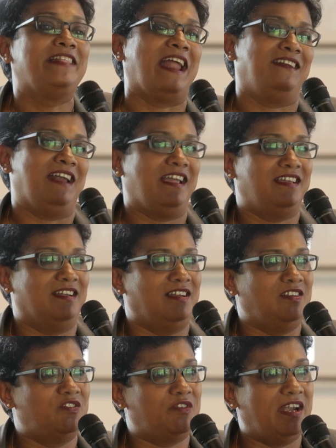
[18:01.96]
that lichen
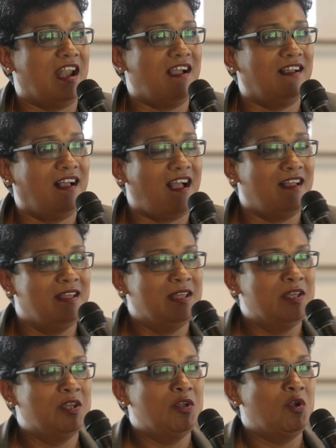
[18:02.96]
in Sri Lanka.
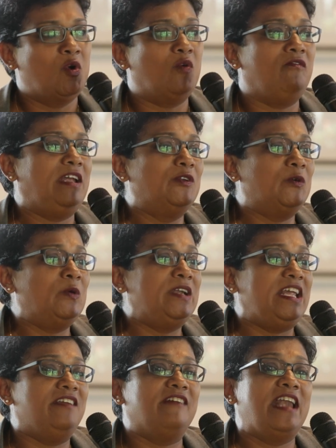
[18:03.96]
Or we don't
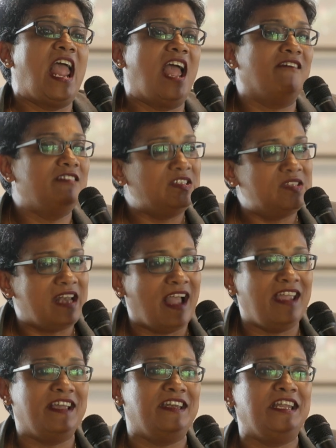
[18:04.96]
even have this
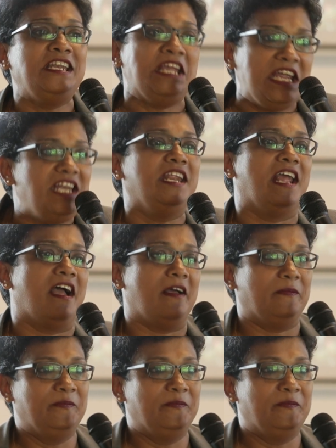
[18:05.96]
lichen in India.